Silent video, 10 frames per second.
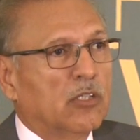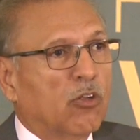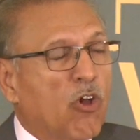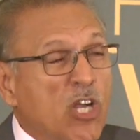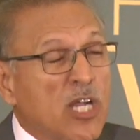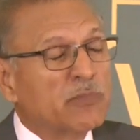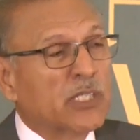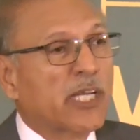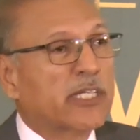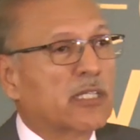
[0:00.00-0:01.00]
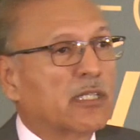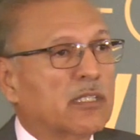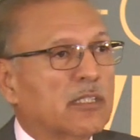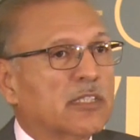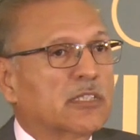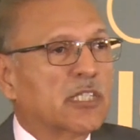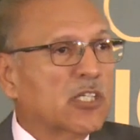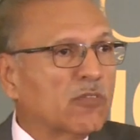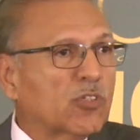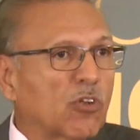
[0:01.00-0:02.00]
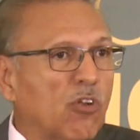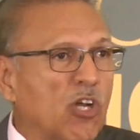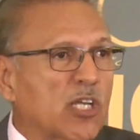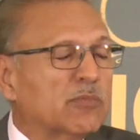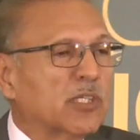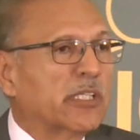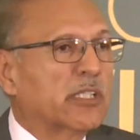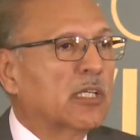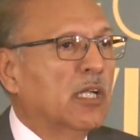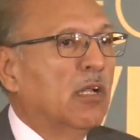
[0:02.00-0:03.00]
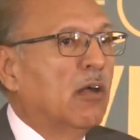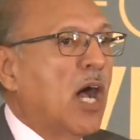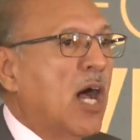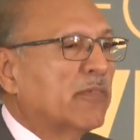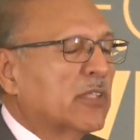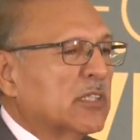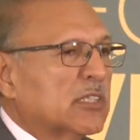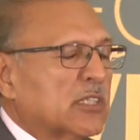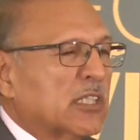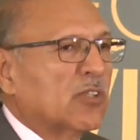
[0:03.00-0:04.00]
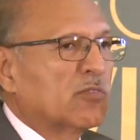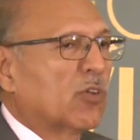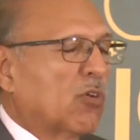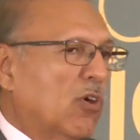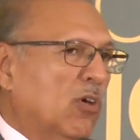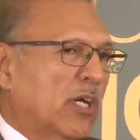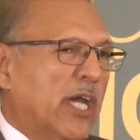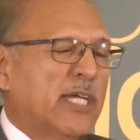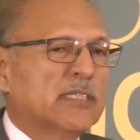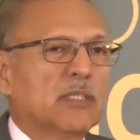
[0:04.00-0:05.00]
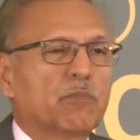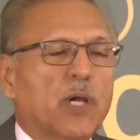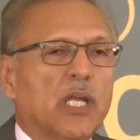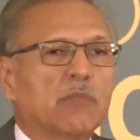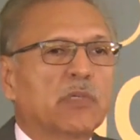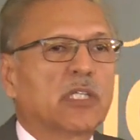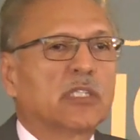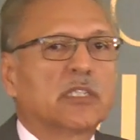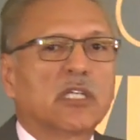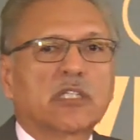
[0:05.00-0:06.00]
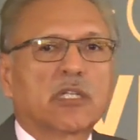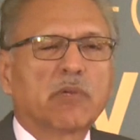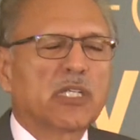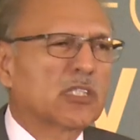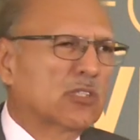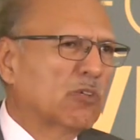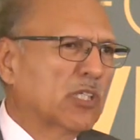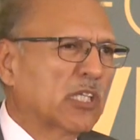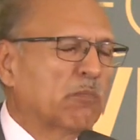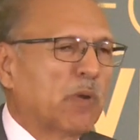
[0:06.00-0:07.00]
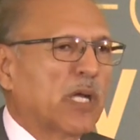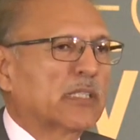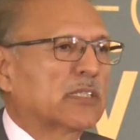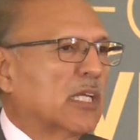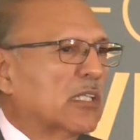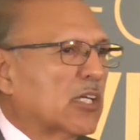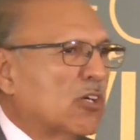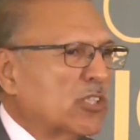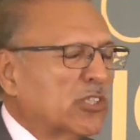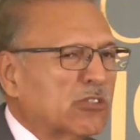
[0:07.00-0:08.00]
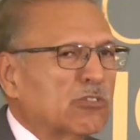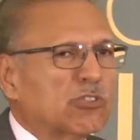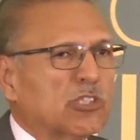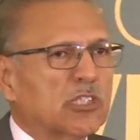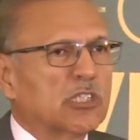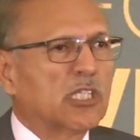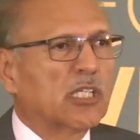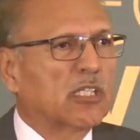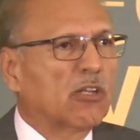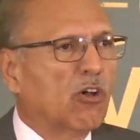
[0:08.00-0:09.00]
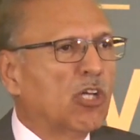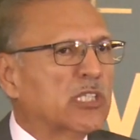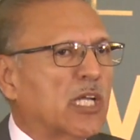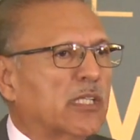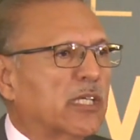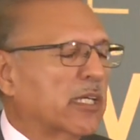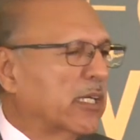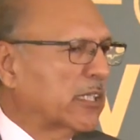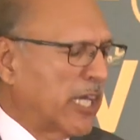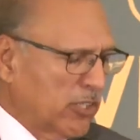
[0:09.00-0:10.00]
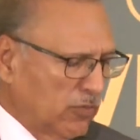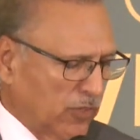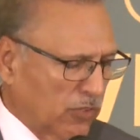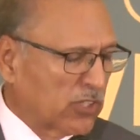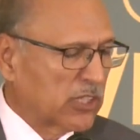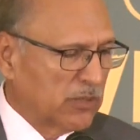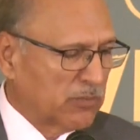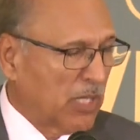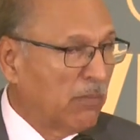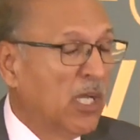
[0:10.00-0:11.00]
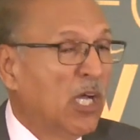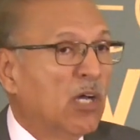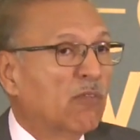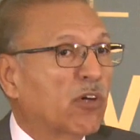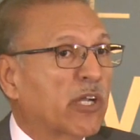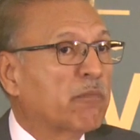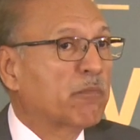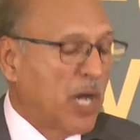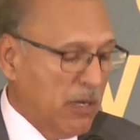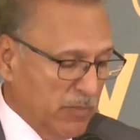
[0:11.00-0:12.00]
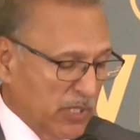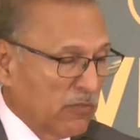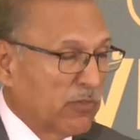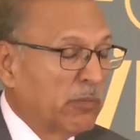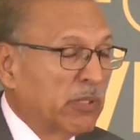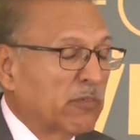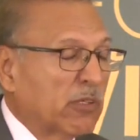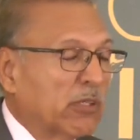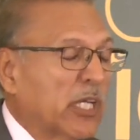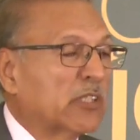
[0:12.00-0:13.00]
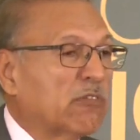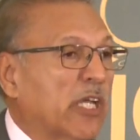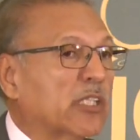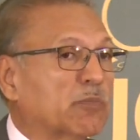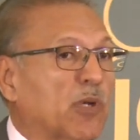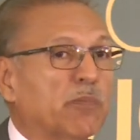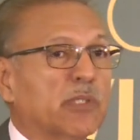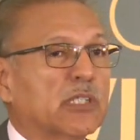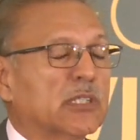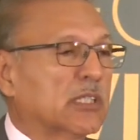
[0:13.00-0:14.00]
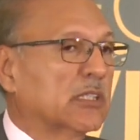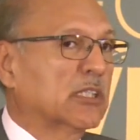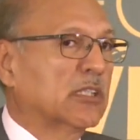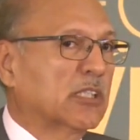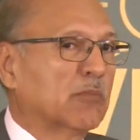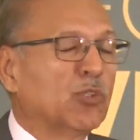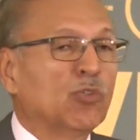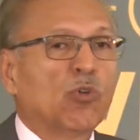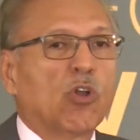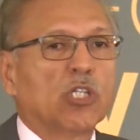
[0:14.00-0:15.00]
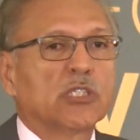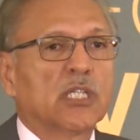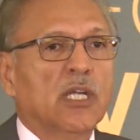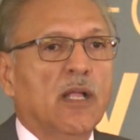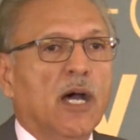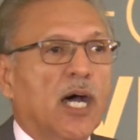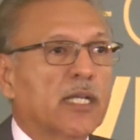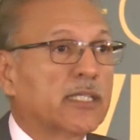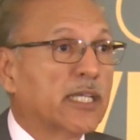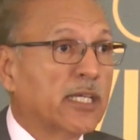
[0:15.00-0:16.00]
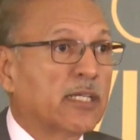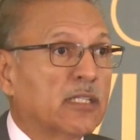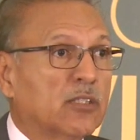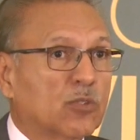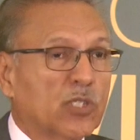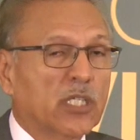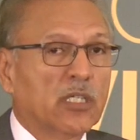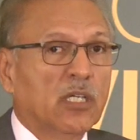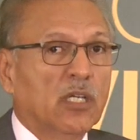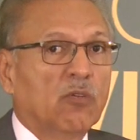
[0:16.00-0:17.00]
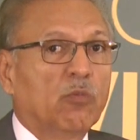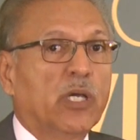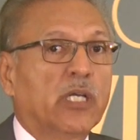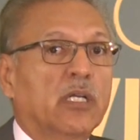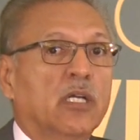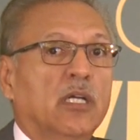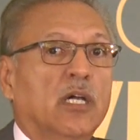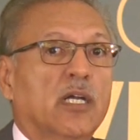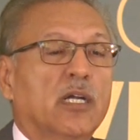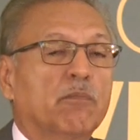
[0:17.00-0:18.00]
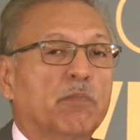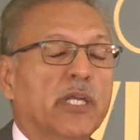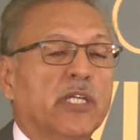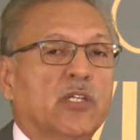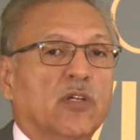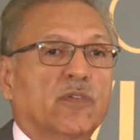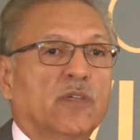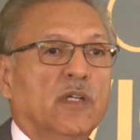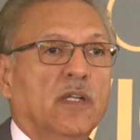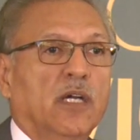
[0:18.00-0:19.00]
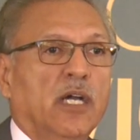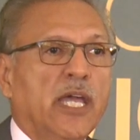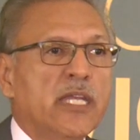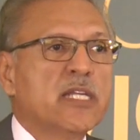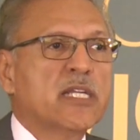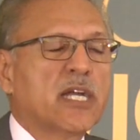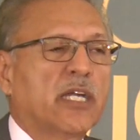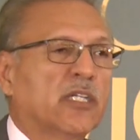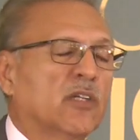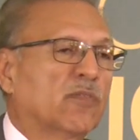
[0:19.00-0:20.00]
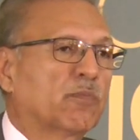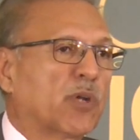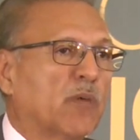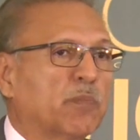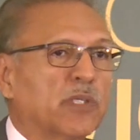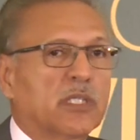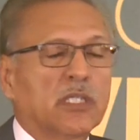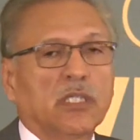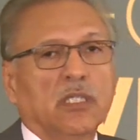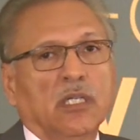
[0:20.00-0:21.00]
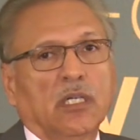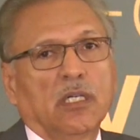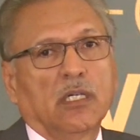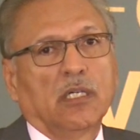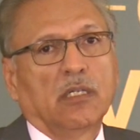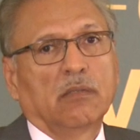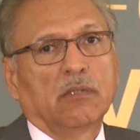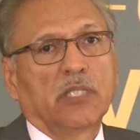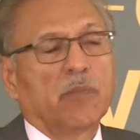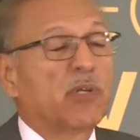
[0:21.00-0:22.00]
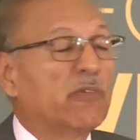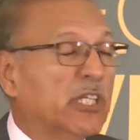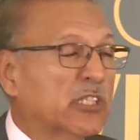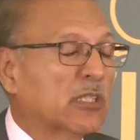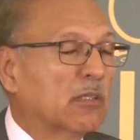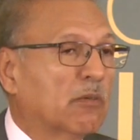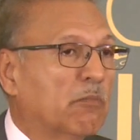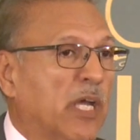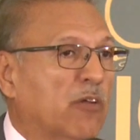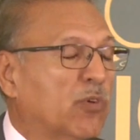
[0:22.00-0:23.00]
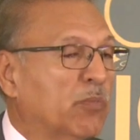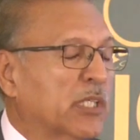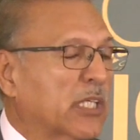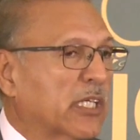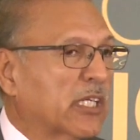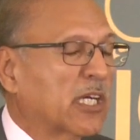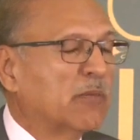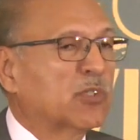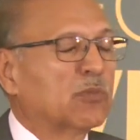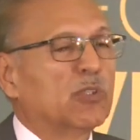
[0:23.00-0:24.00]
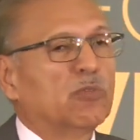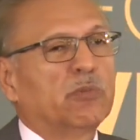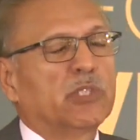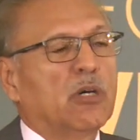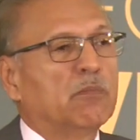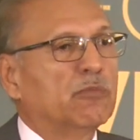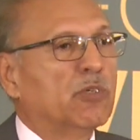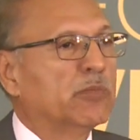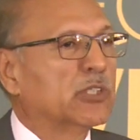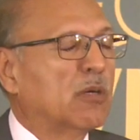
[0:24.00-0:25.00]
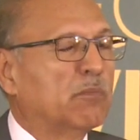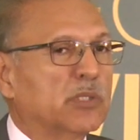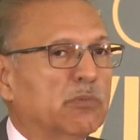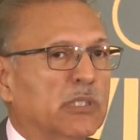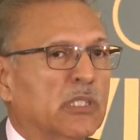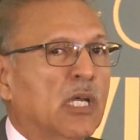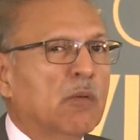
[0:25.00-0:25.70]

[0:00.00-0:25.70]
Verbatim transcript: The law comes later. The stick of the law comes later after the stick of the law, as the parliament has done tremendous work in Pakistan, the constitution is there, the laws are there, and thank you Farogh Naseem Saab for empowerment of women for as far as property is concerned. Some new laws are there today where a complaint of any kind of property uh, deprivation by a woman can come to the woman, um, woman's ombudsman.